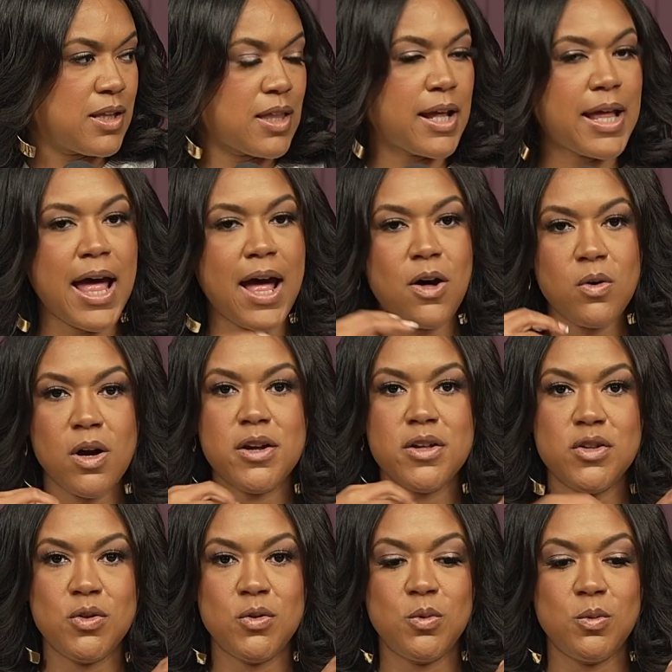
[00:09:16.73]
like how are
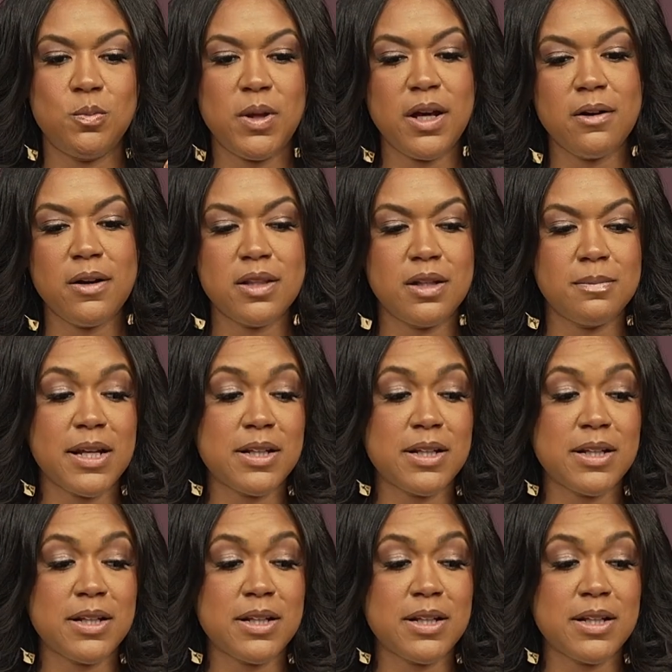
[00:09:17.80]
you pairing them?